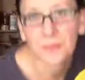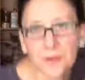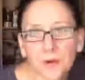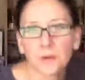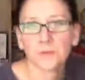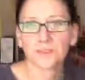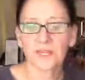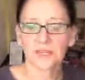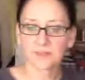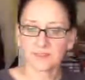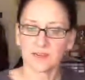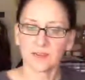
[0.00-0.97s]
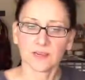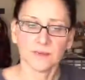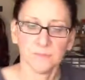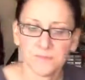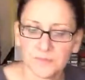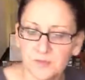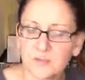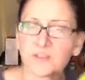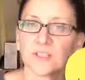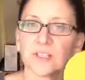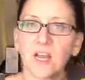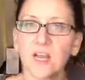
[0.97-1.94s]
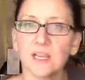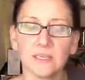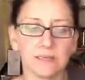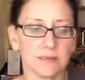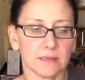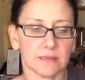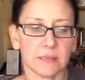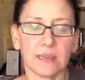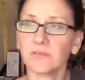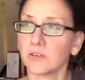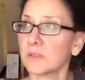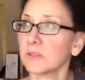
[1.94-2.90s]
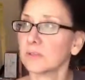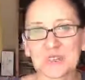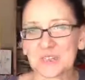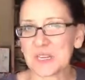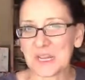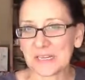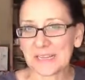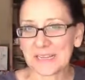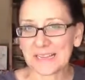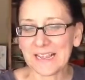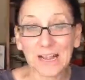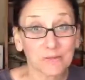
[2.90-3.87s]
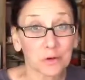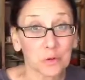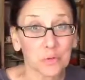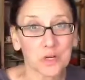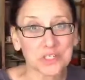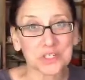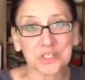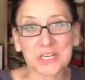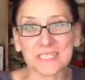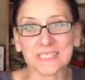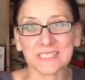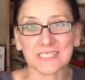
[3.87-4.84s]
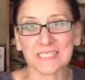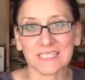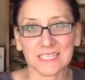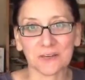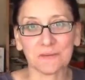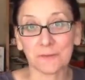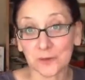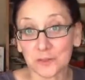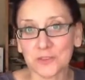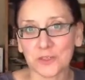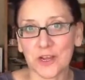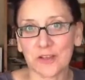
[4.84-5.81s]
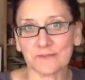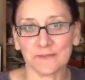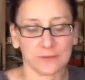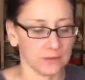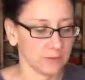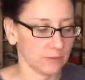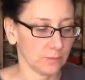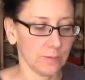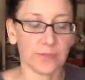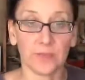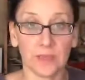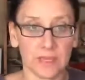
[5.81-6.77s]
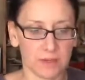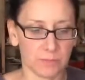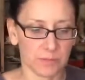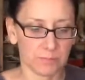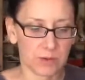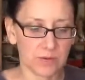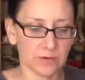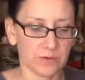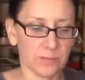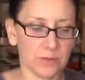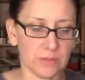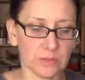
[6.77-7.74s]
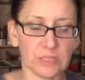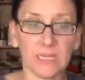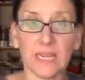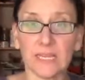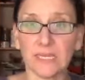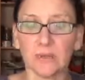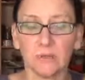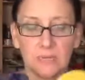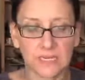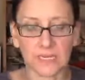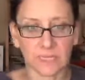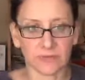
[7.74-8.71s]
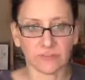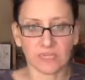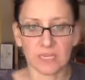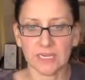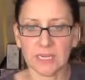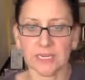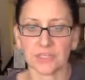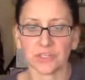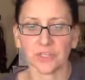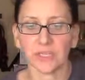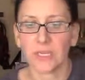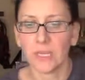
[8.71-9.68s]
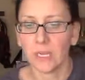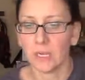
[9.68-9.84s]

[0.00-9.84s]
the hose outside. You should not ever wash your hands in the sink first off with pottery wheel clay, any kind of clay actually.